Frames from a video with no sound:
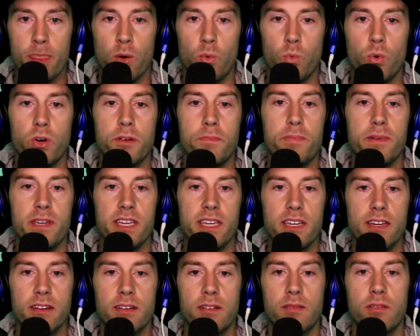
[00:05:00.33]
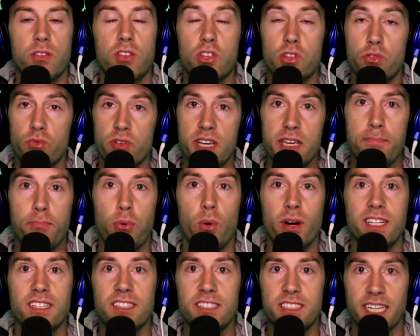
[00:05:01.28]
would be
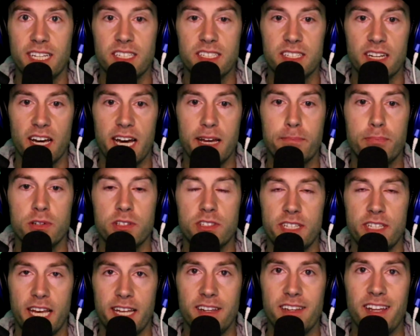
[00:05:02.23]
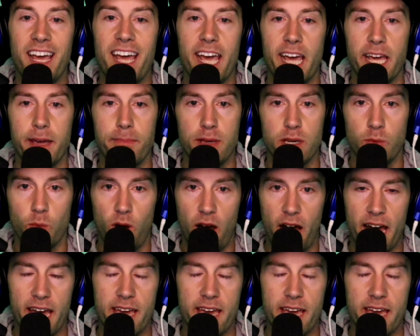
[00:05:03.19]
3.69% APY.